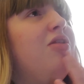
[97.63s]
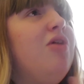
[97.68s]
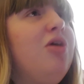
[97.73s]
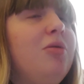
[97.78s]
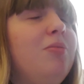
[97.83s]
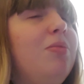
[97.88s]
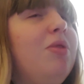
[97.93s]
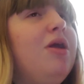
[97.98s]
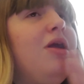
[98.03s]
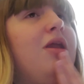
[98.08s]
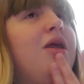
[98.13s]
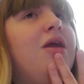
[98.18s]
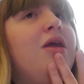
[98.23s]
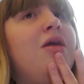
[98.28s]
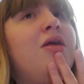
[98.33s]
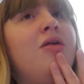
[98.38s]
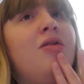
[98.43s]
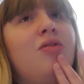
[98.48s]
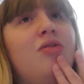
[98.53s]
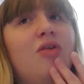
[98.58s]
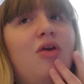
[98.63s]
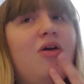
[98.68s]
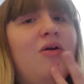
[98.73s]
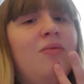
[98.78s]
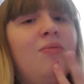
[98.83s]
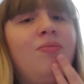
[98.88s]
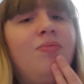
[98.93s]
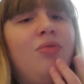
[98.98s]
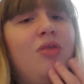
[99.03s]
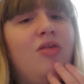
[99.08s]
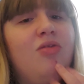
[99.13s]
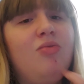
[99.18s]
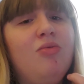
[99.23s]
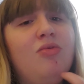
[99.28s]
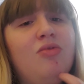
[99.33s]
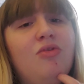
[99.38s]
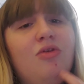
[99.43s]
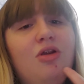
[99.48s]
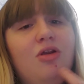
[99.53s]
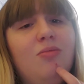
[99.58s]
start bleeding. So this one
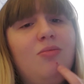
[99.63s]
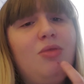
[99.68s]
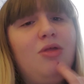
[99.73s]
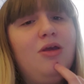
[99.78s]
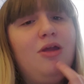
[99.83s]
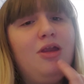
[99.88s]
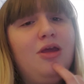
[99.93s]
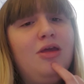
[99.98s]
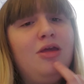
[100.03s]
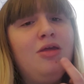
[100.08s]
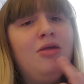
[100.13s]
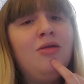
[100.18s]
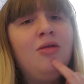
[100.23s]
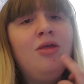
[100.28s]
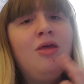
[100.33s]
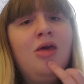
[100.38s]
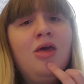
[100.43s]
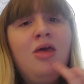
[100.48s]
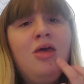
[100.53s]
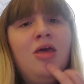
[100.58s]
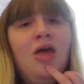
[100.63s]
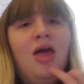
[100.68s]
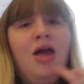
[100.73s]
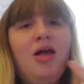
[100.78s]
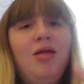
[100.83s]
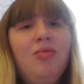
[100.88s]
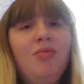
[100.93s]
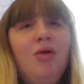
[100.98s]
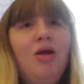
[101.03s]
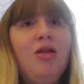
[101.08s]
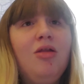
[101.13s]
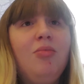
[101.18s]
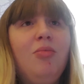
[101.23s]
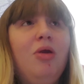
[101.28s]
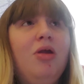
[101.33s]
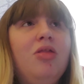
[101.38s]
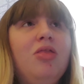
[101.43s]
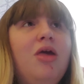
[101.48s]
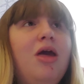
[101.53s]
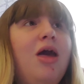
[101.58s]
started bleeding. I'm trying to
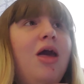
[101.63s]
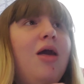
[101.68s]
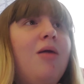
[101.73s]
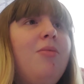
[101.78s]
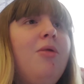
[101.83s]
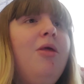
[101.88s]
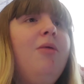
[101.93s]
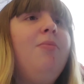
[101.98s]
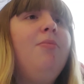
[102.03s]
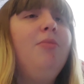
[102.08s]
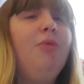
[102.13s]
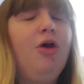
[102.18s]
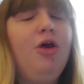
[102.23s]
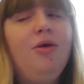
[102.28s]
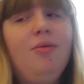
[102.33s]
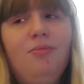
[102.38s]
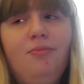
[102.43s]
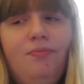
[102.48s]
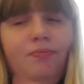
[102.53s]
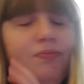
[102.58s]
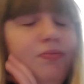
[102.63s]
break that habit, but